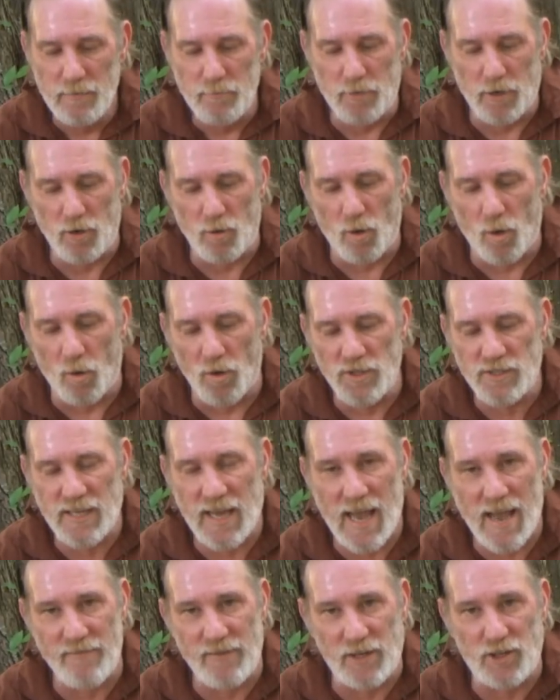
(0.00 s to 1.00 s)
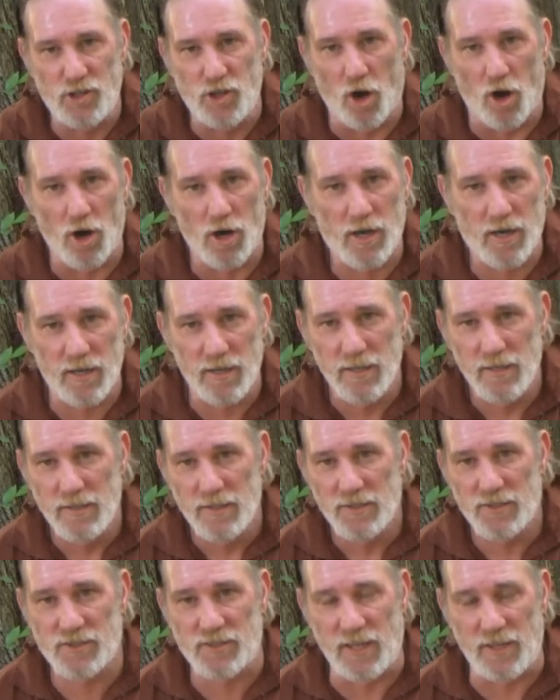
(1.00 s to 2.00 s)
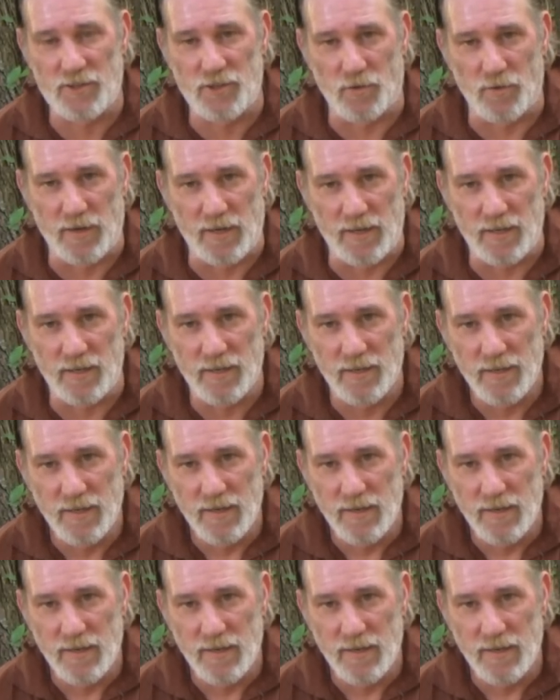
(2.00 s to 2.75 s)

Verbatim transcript: But it will always have a dark center in it